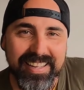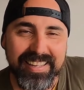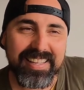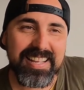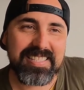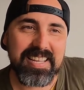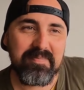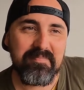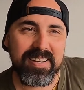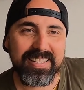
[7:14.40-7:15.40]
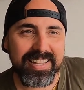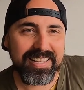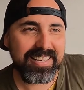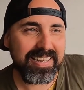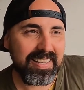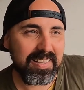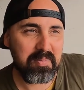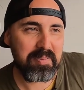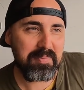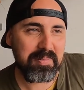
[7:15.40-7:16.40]
That's something, but again, you know, a lot
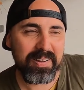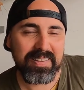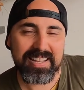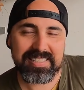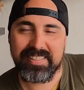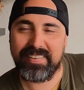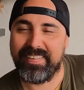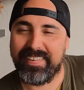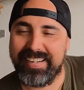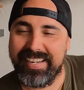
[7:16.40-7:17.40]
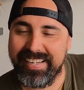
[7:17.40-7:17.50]
of people know that story.